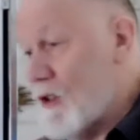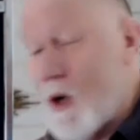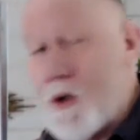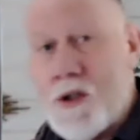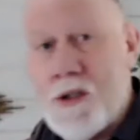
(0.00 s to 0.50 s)

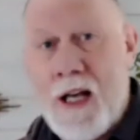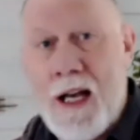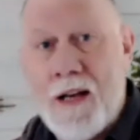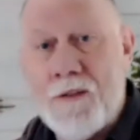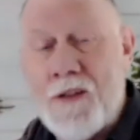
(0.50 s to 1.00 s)
notion
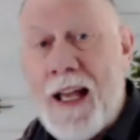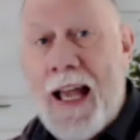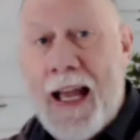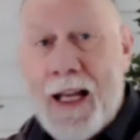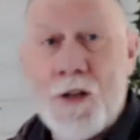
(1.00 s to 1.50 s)
of
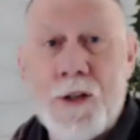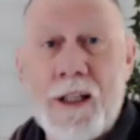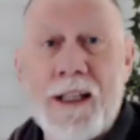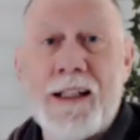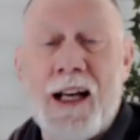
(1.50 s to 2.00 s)

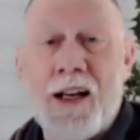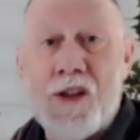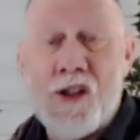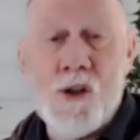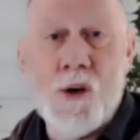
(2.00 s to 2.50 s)
anchoring the
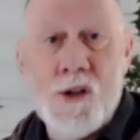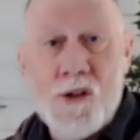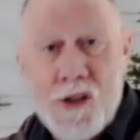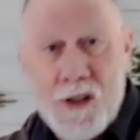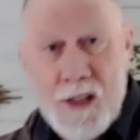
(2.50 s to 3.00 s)

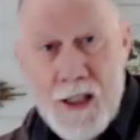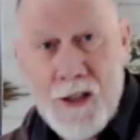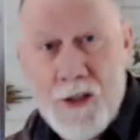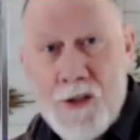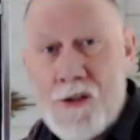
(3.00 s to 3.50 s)
soils on
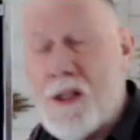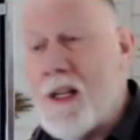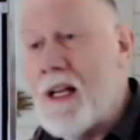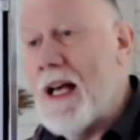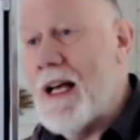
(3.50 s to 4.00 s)
hills,
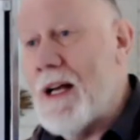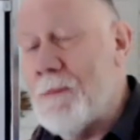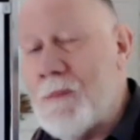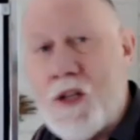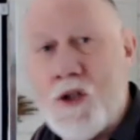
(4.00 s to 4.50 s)

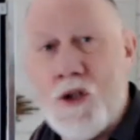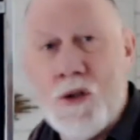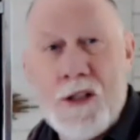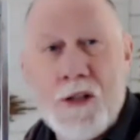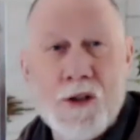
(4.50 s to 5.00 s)

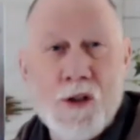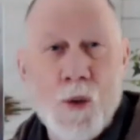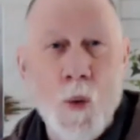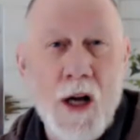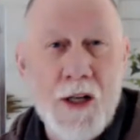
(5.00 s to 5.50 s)
ensuring that there's a
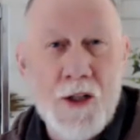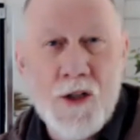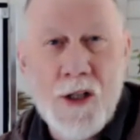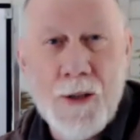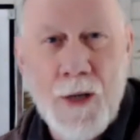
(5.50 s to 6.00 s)

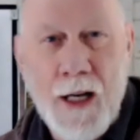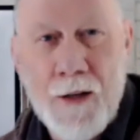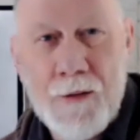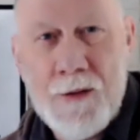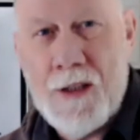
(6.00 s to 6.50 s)
watershed
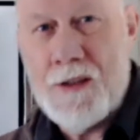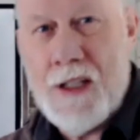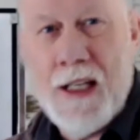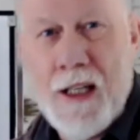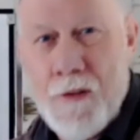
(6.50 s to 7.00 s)
around and
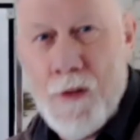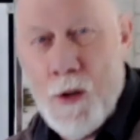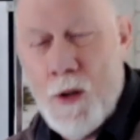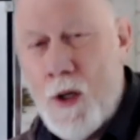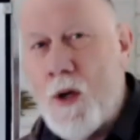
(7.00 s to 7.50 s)
taking care
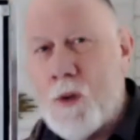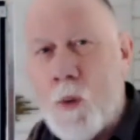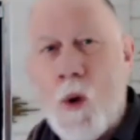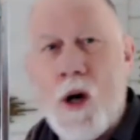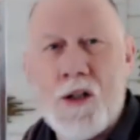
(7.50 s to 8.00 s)
of the
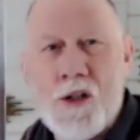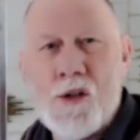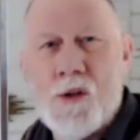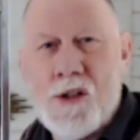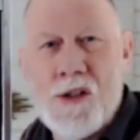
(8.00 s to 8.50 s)
water
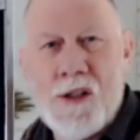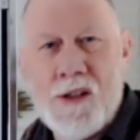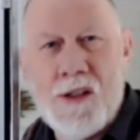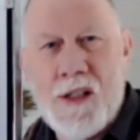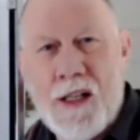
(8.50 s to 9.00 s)
source that's
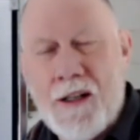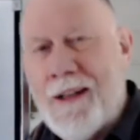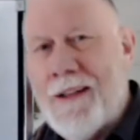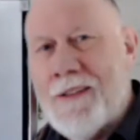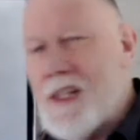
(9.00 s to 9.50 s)
there.
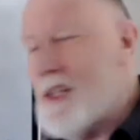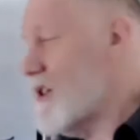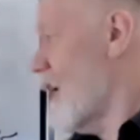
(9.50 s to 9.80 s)
These